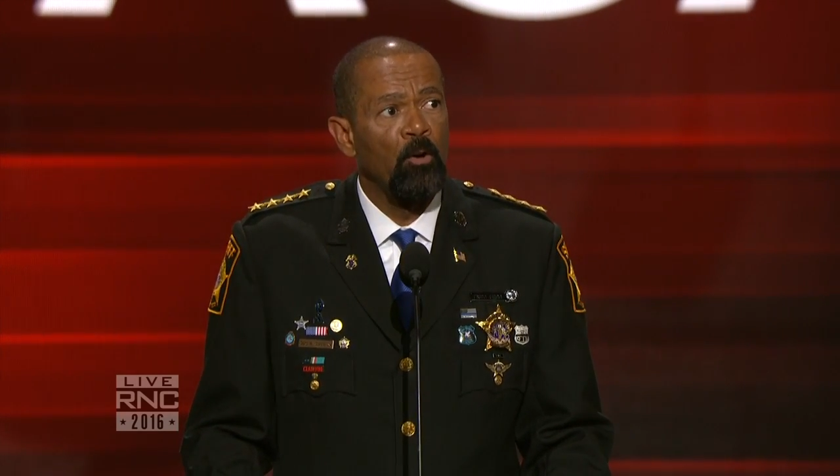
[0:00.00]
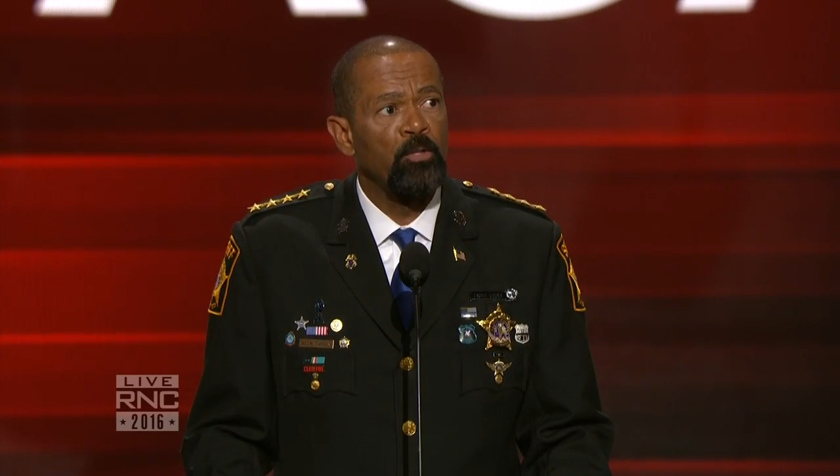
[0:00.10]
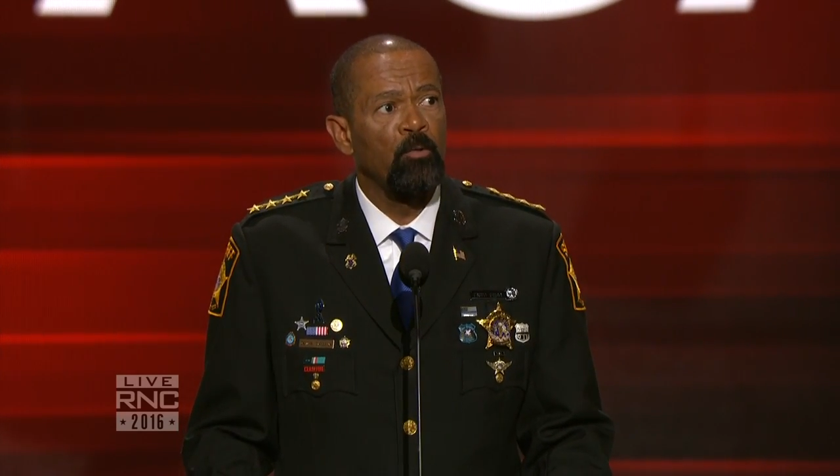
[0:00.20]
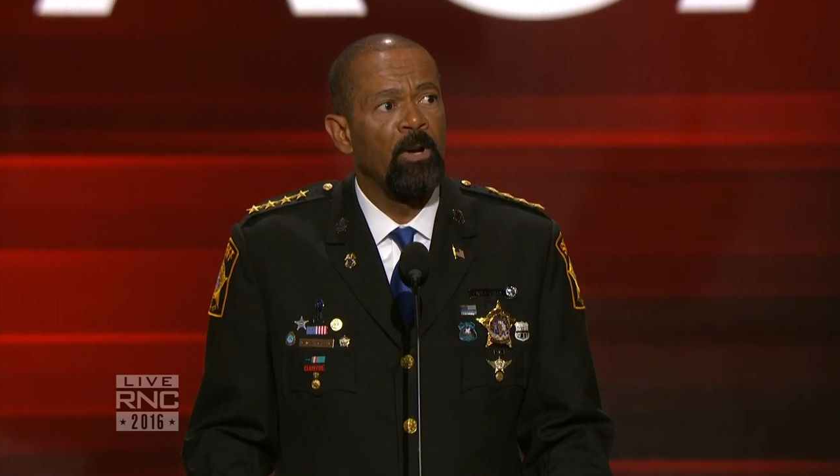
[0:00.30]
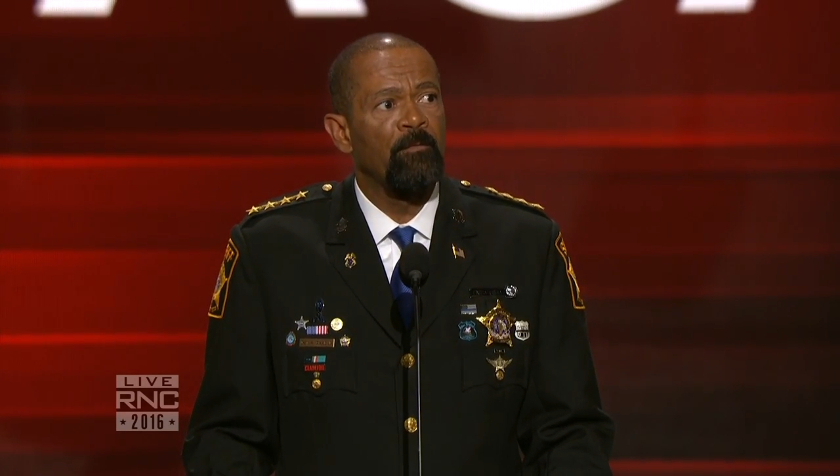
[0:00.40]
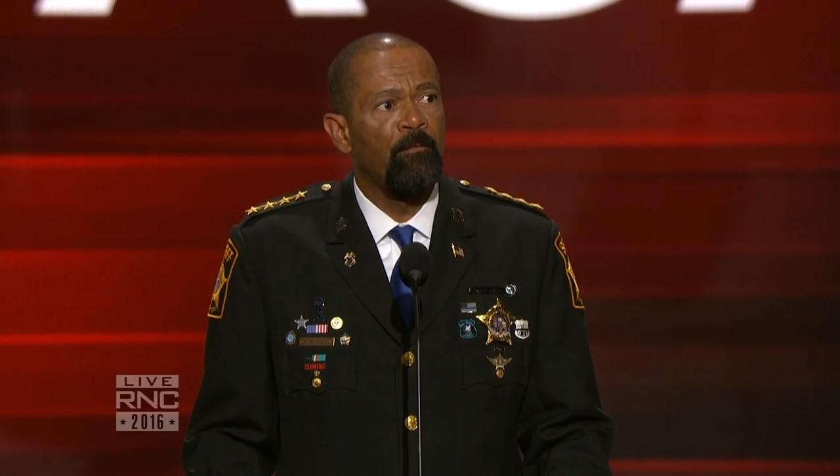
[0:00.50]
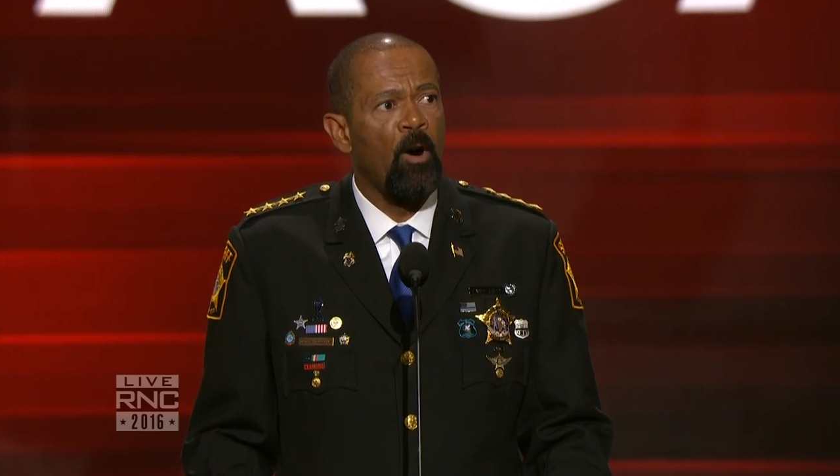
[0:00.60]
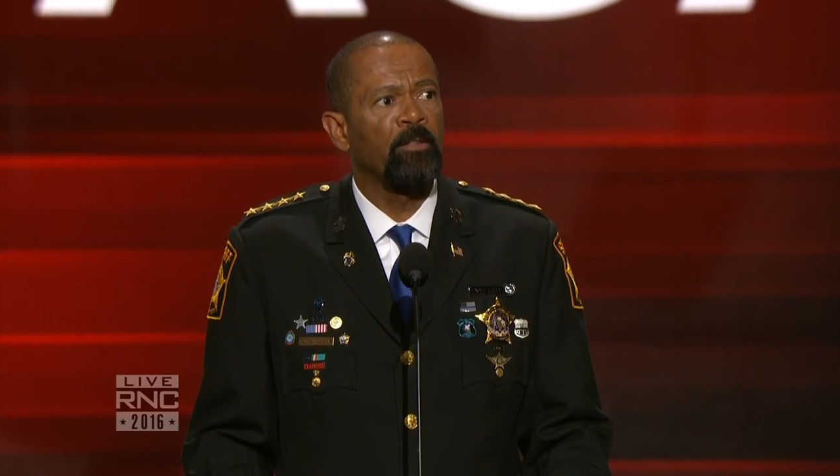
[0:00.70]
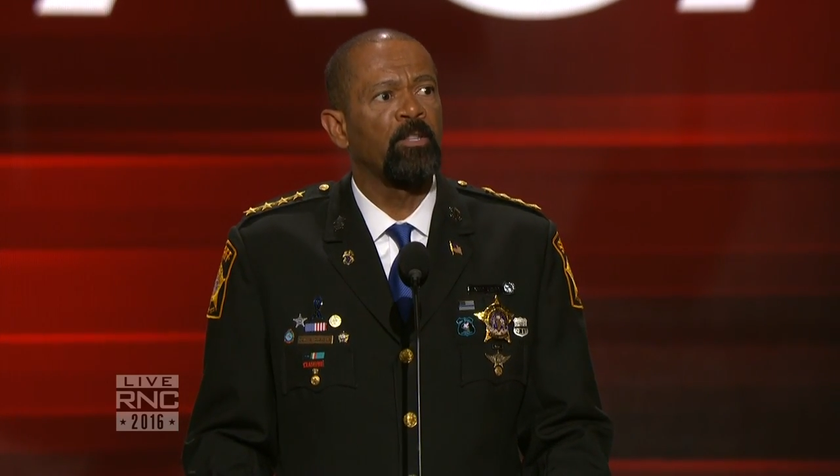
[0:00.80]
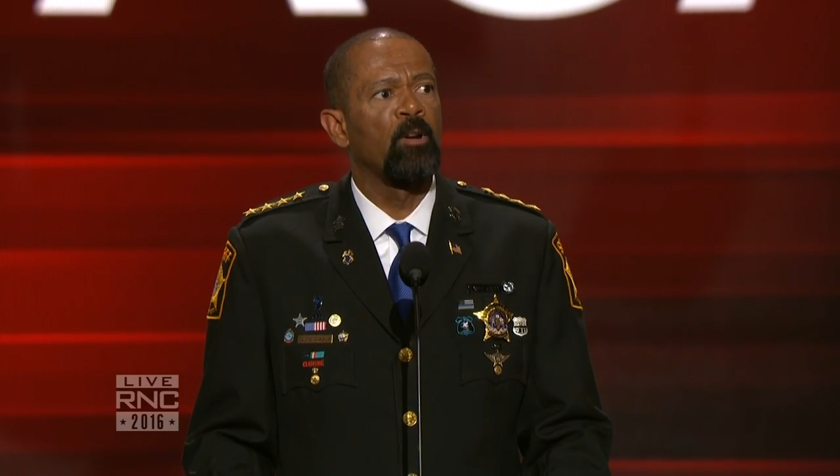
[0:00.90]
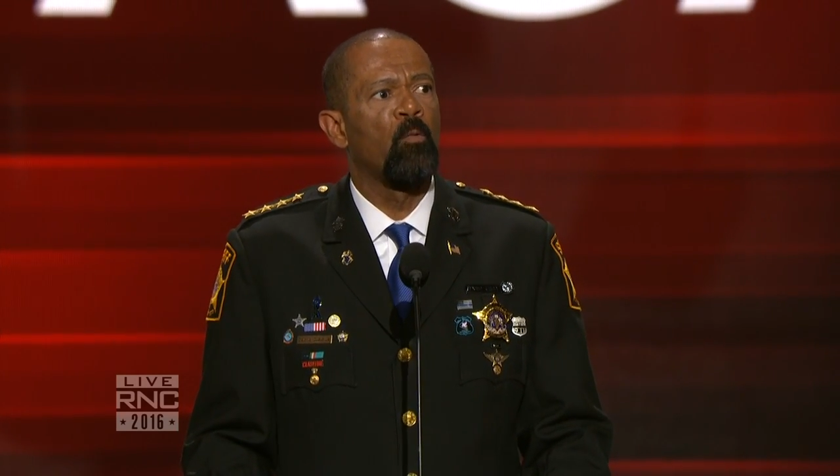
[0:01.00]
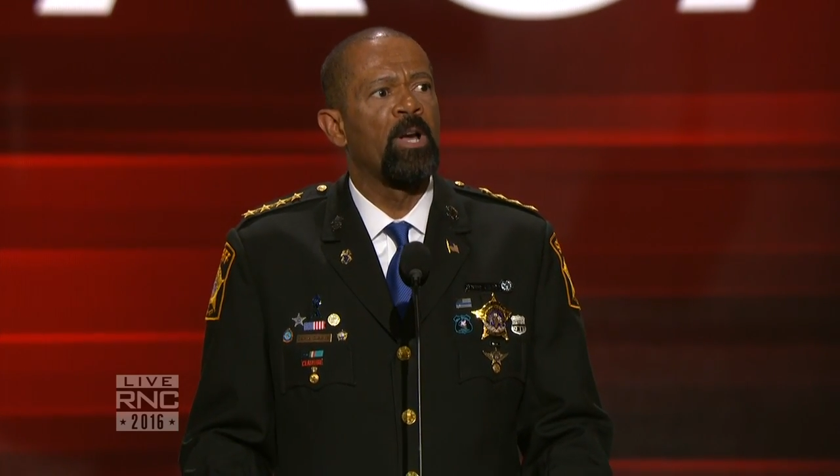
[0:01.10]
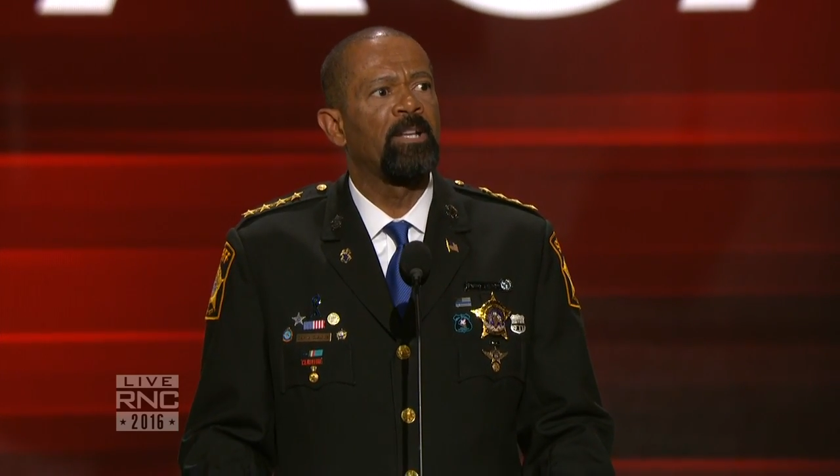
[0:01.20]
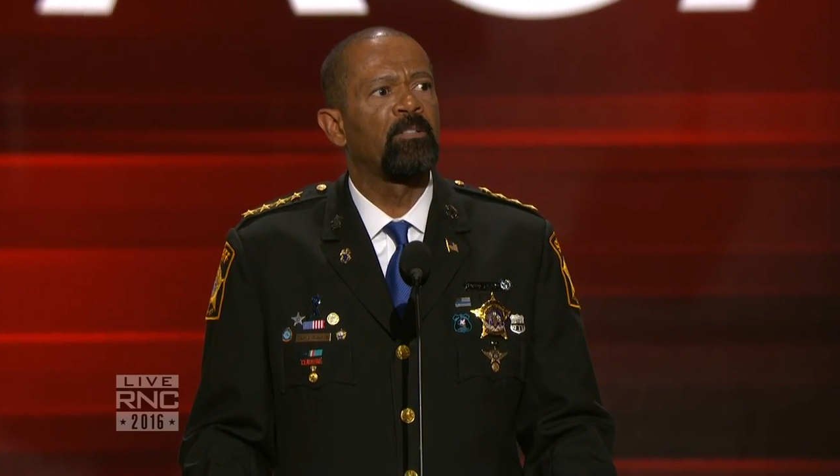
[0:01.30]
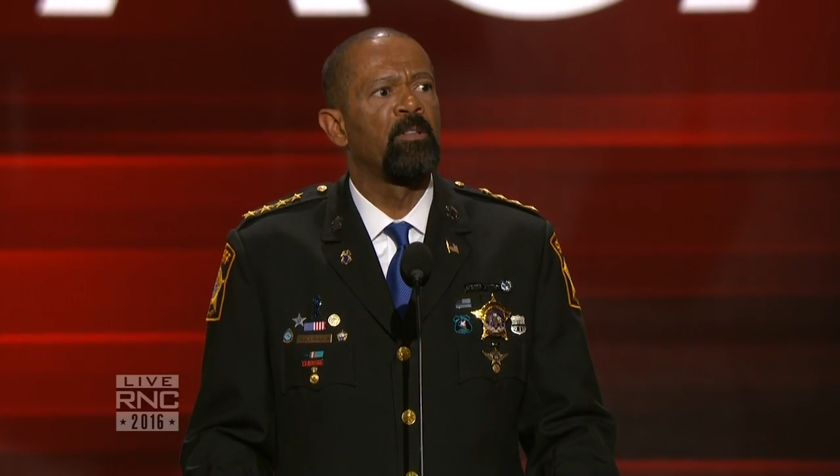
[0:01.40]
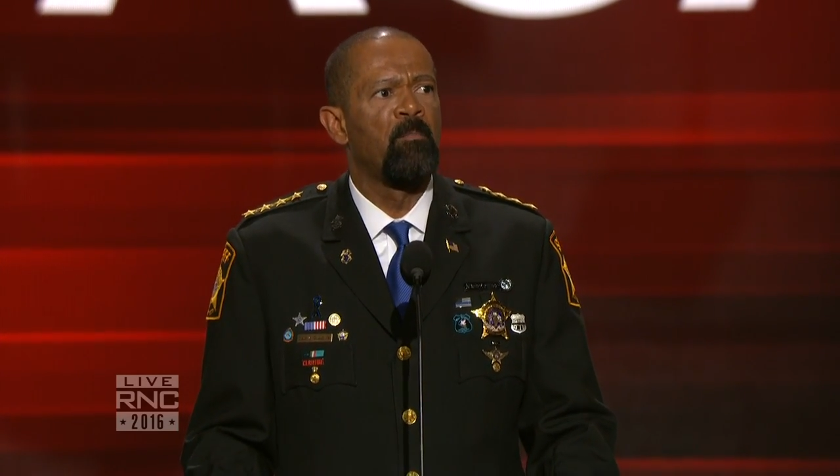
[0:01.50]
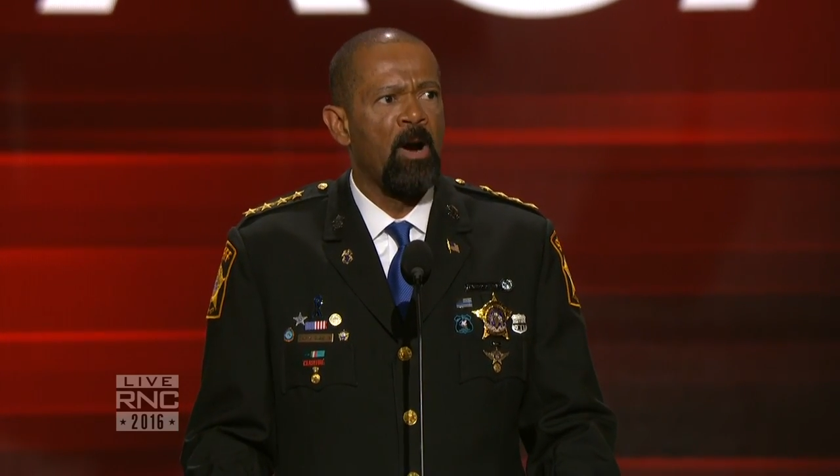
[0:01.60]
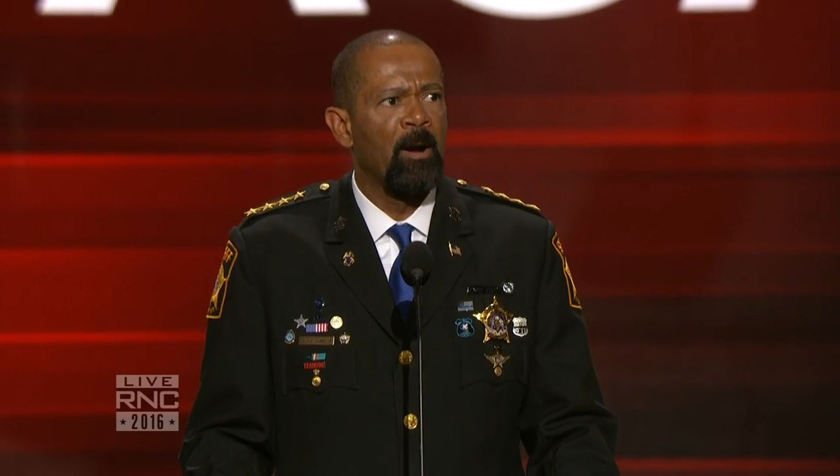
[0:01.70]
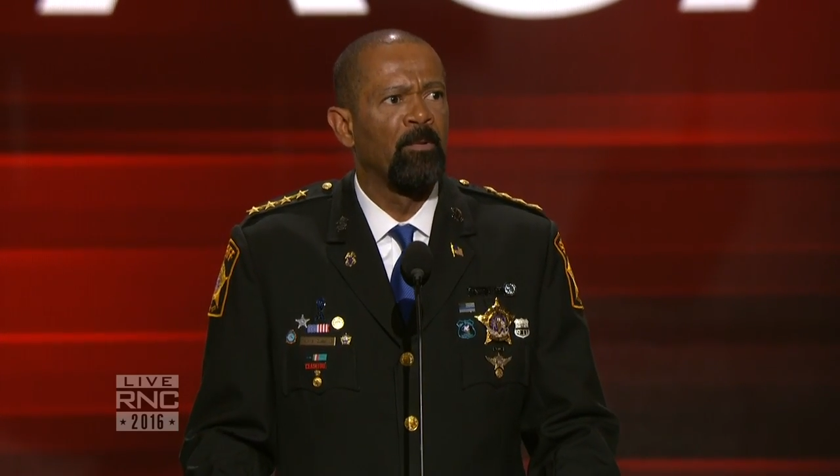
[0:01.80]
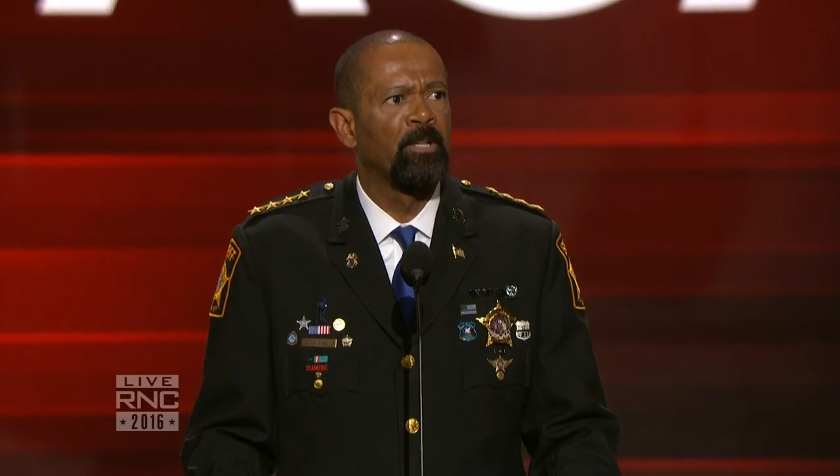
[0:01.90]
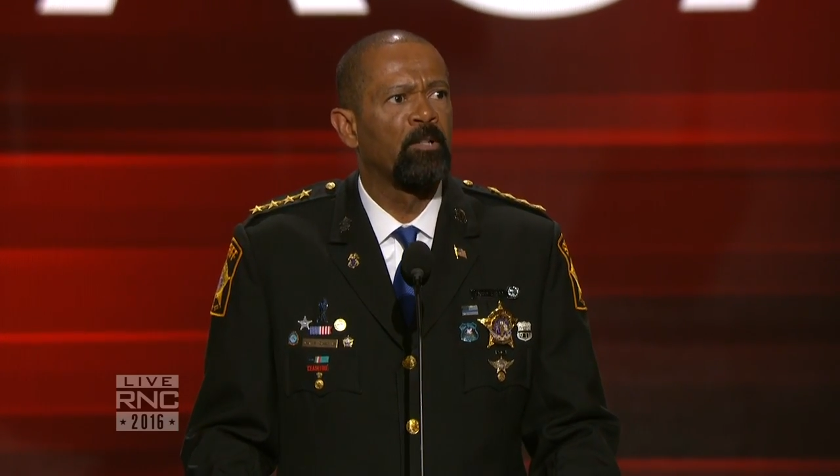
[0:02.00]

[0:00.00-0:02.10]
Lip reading: who have fought their way to the marble